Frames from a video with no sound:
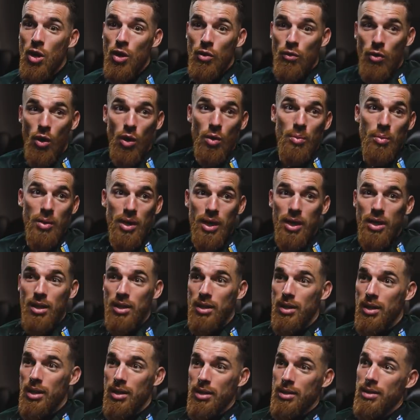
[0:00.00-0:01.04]
for me,
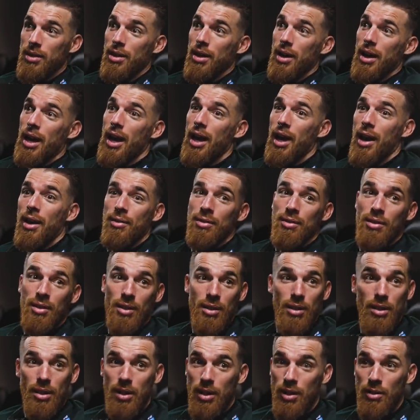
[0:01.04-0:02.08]
I
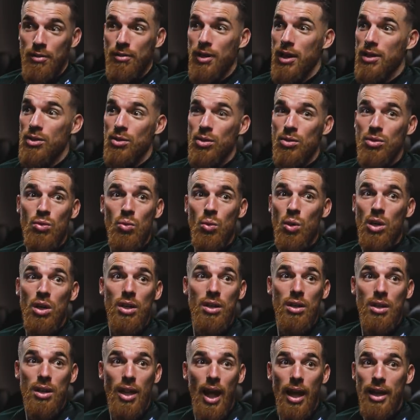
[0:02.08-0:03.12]
think if I don't
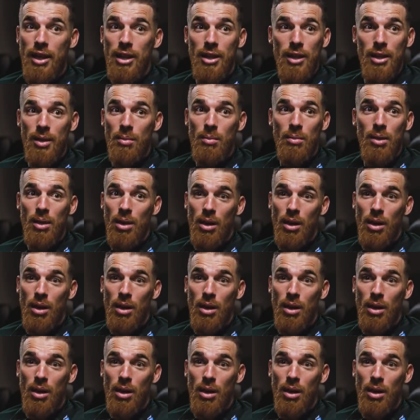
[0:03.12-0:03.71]
work like him,